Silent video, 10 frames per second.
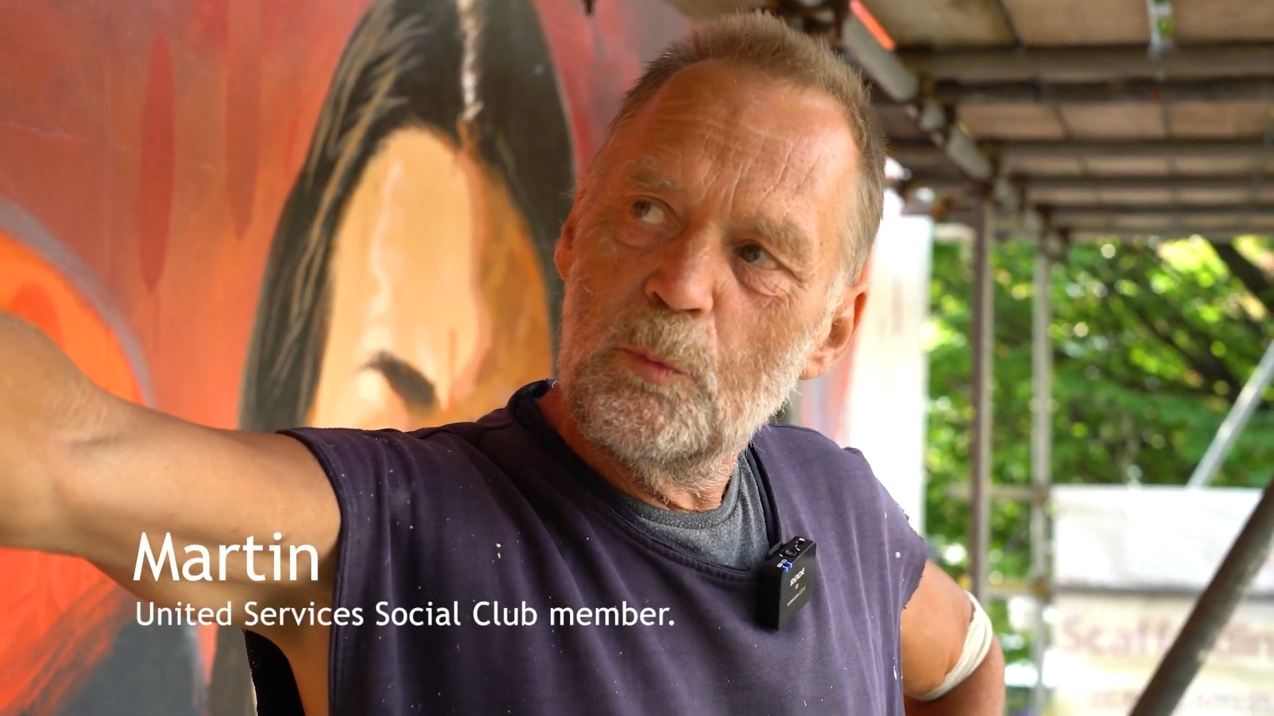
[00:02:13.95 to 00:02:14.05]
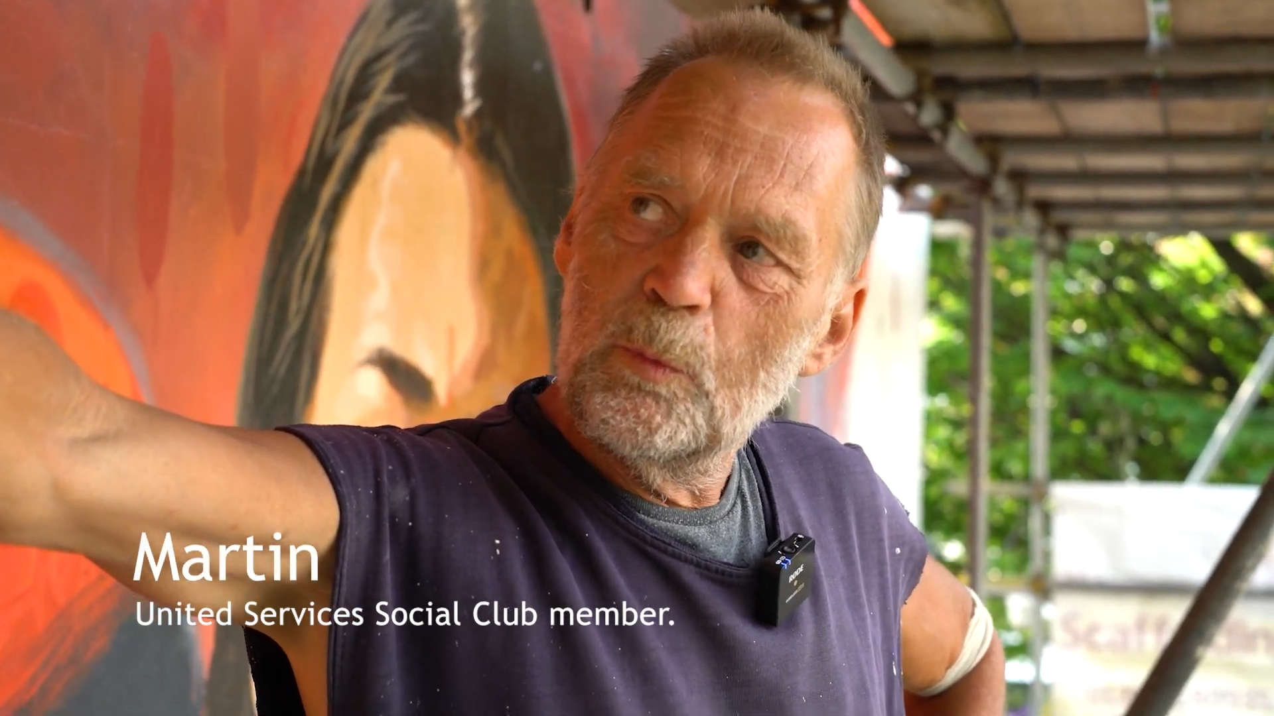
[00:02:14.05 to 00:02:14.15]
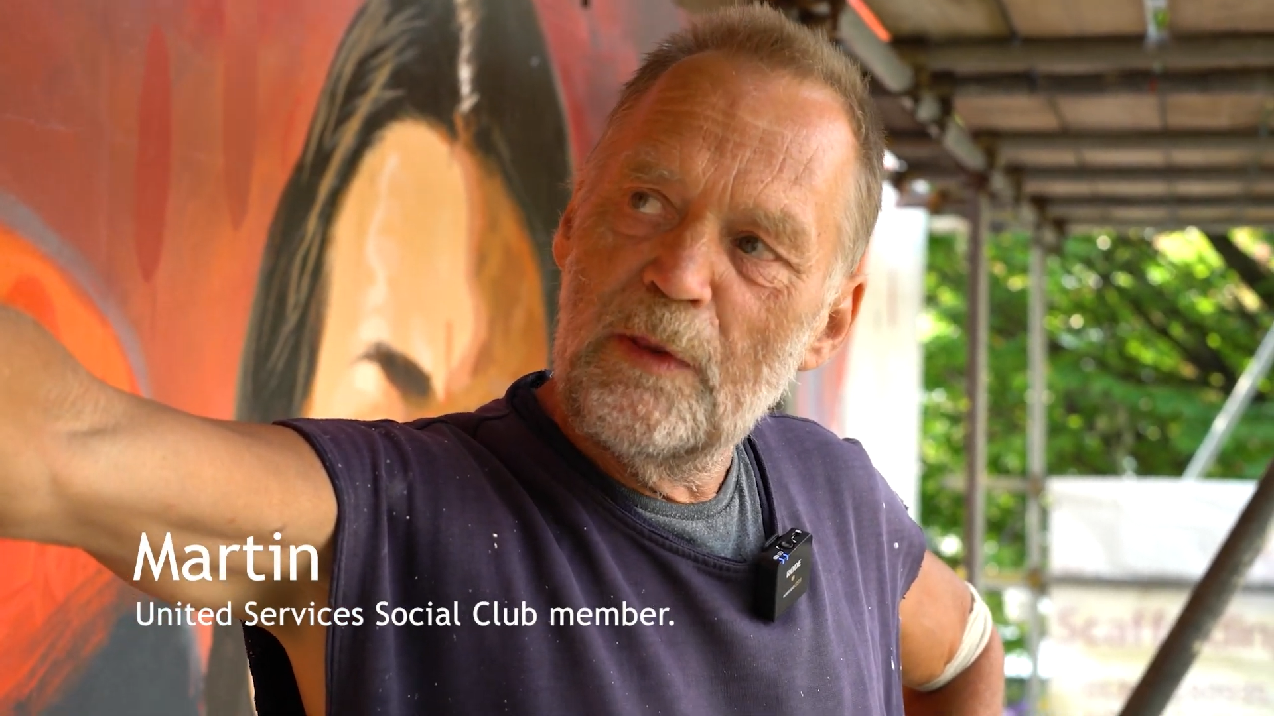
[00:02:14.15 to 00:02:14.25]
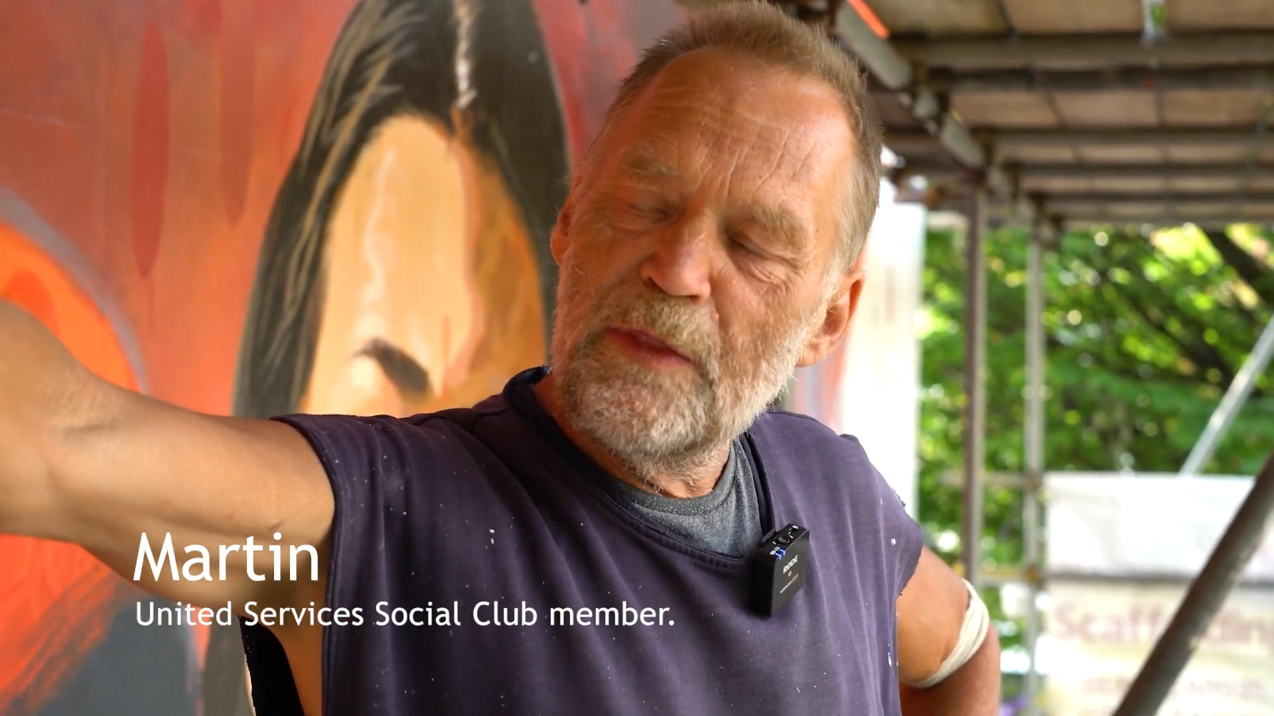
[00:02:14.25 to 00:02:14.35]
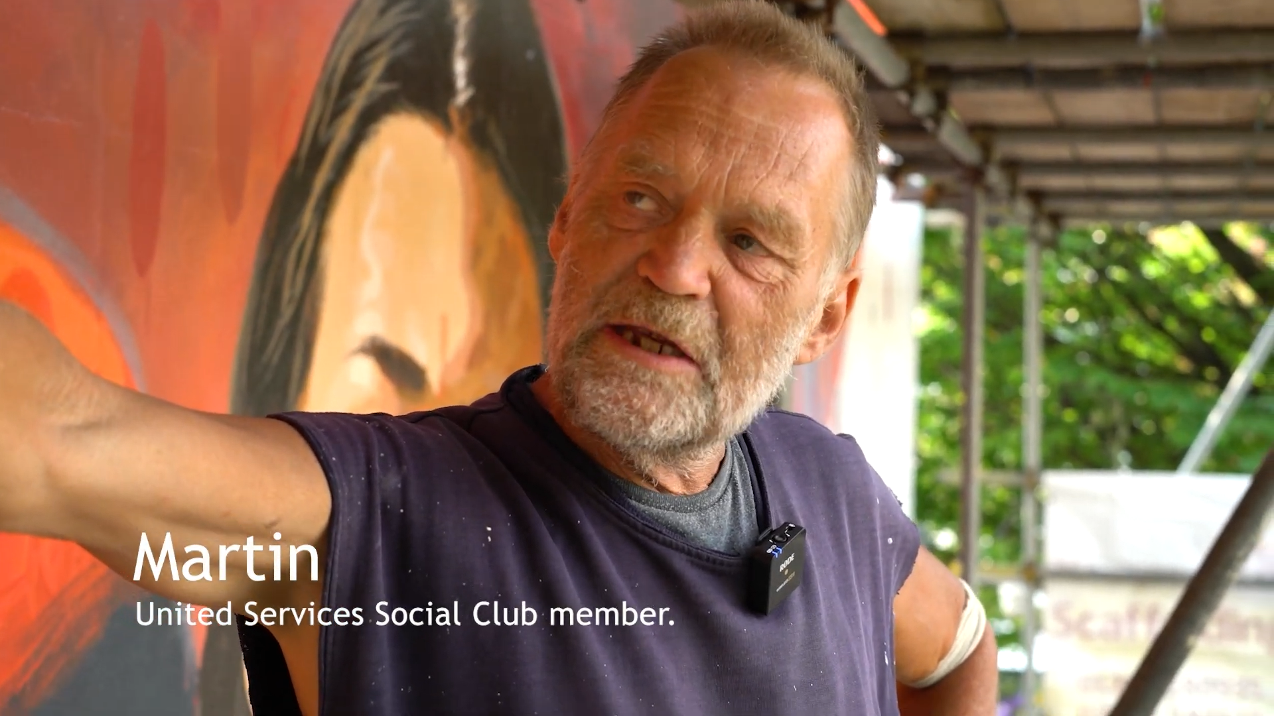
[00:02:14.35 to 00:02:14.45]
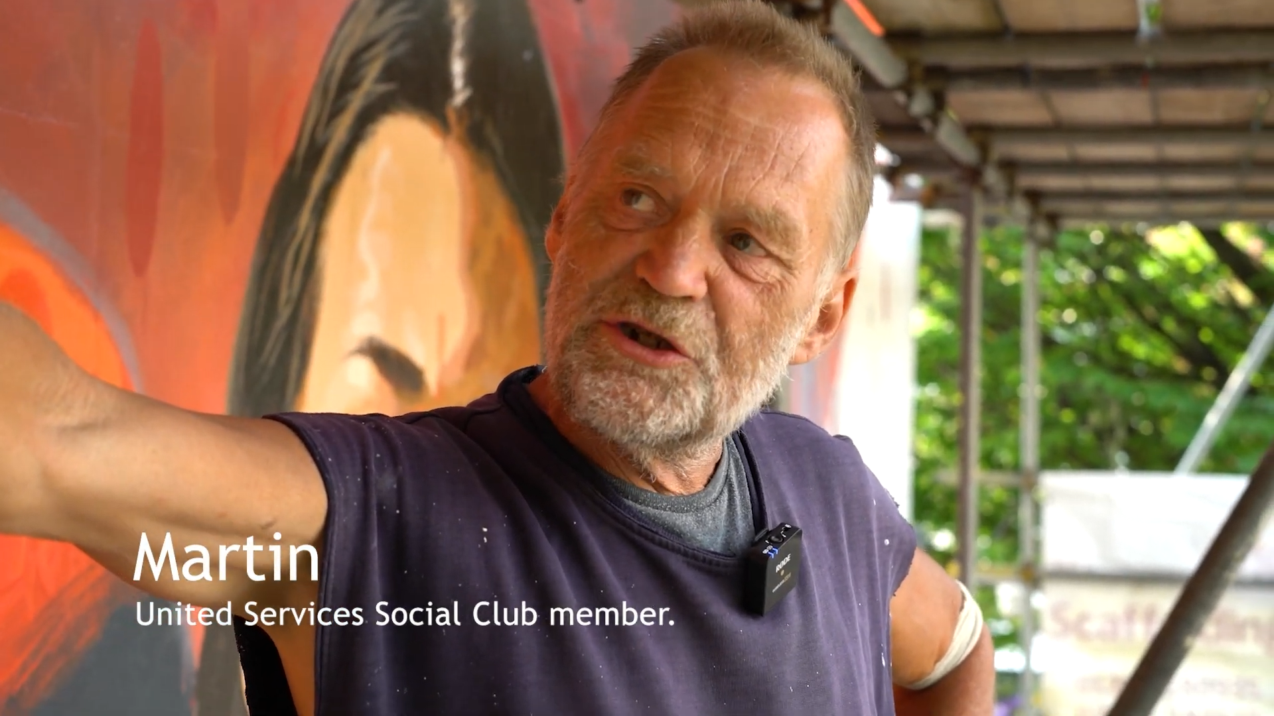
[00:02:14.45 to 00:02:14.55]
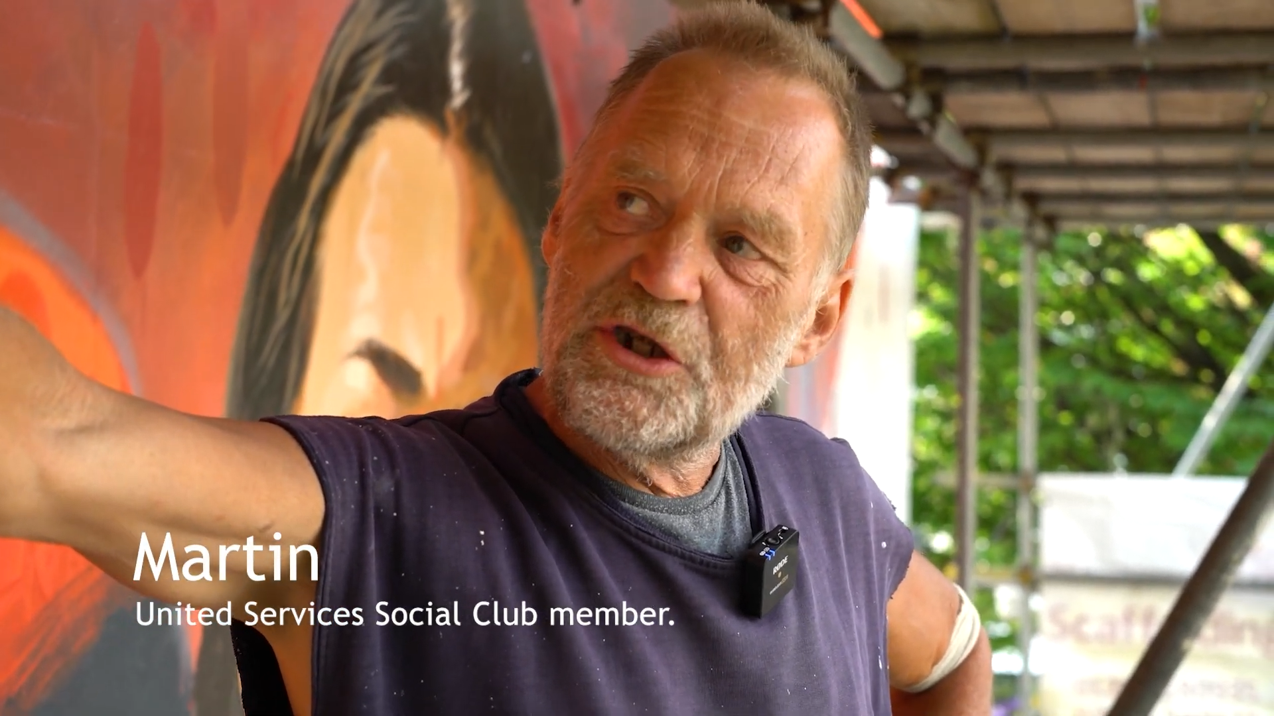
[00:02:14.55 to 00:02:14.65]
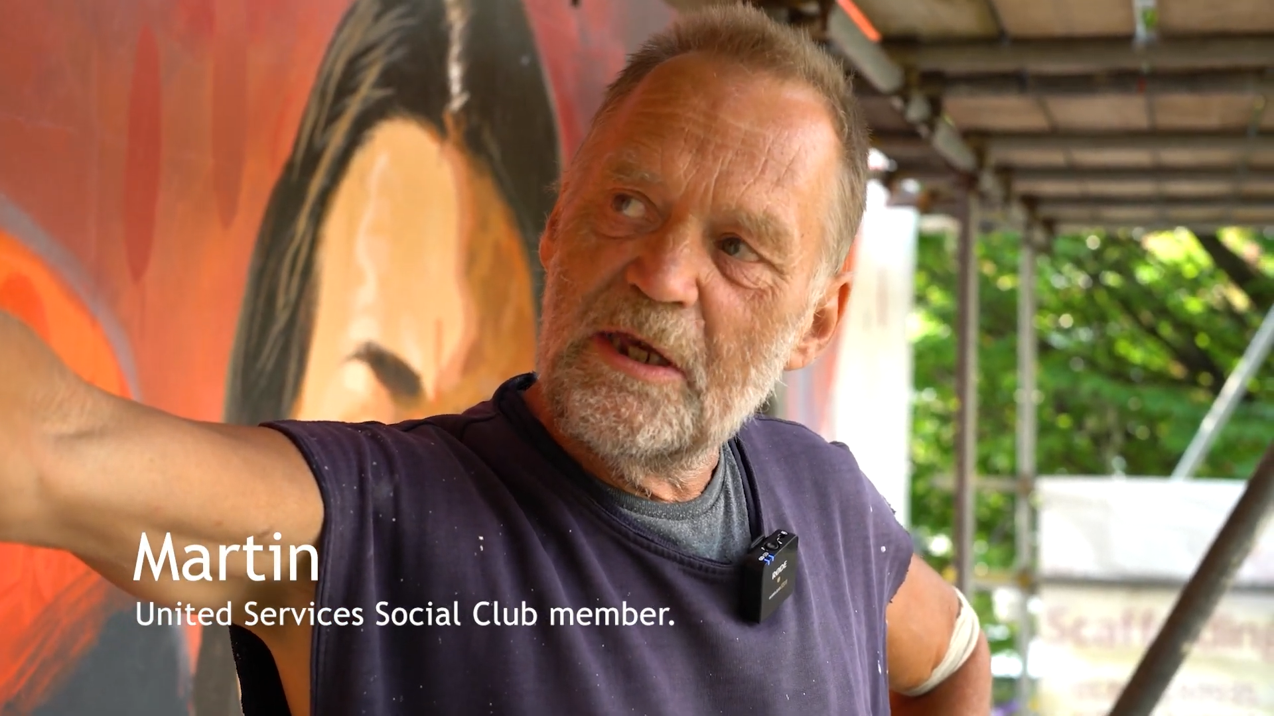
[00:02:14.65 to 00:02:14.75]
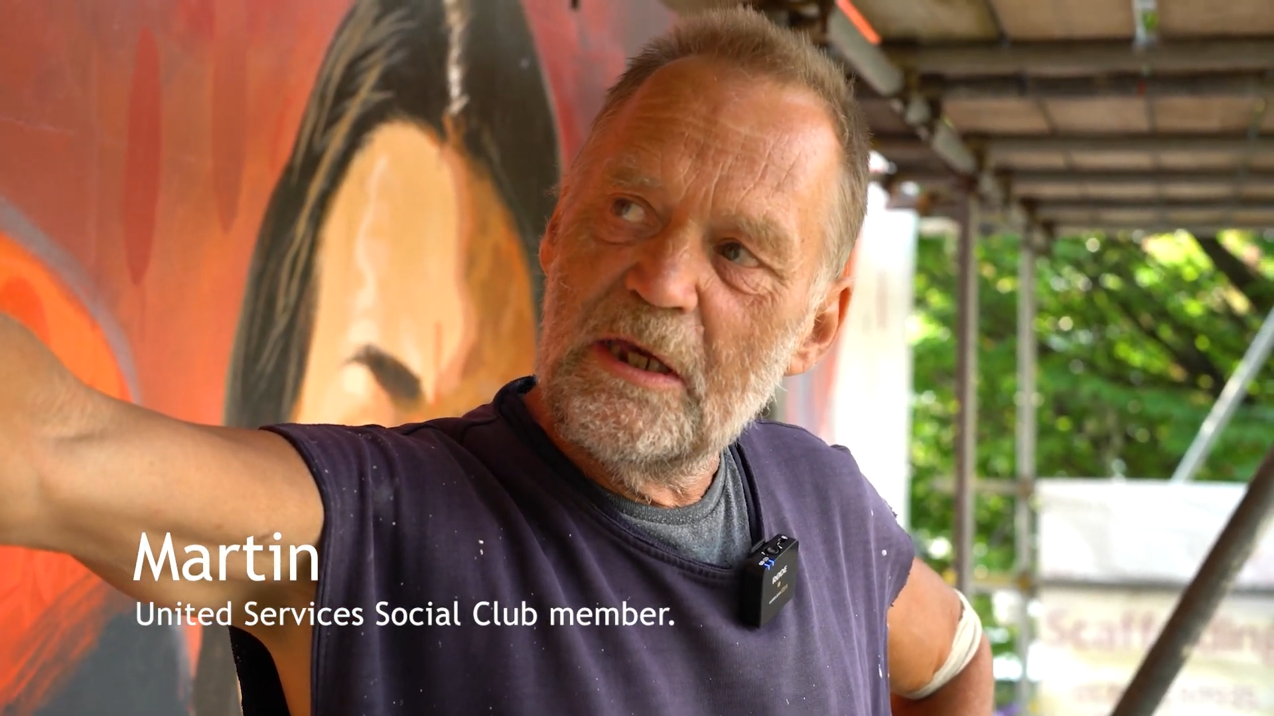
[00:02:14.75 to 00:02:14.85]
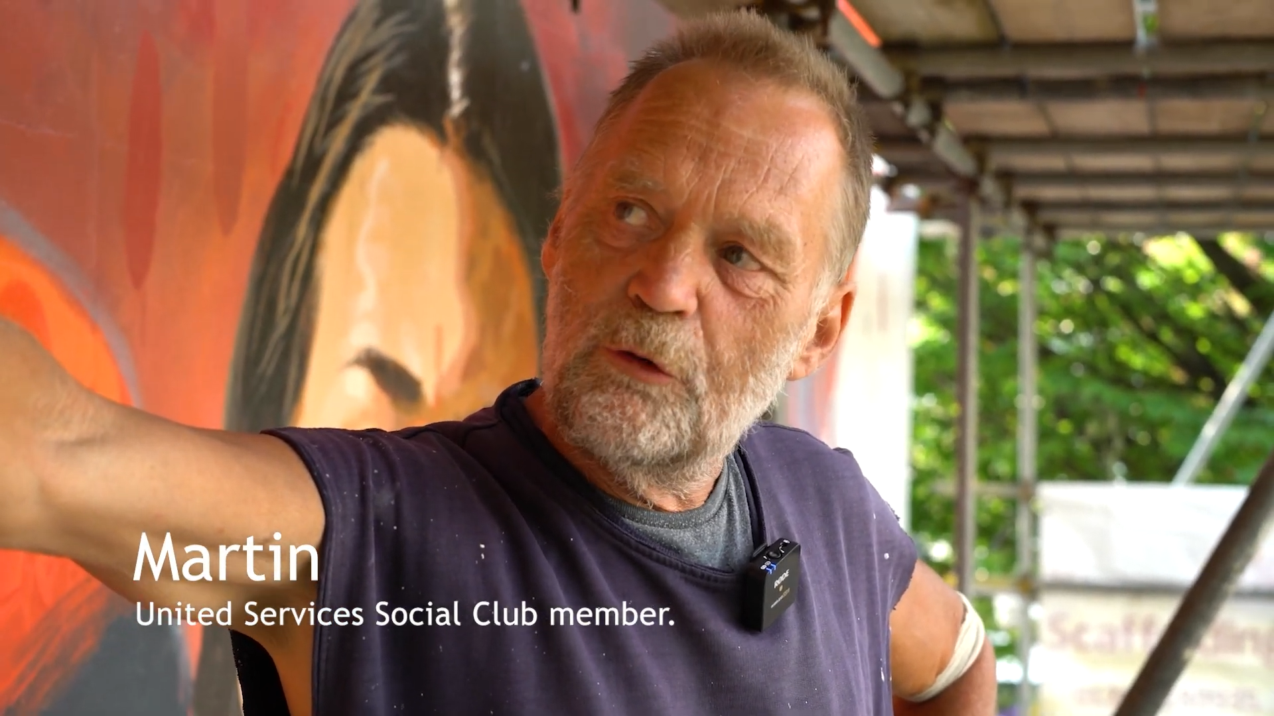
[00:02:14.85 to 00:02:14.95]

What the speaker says: when they see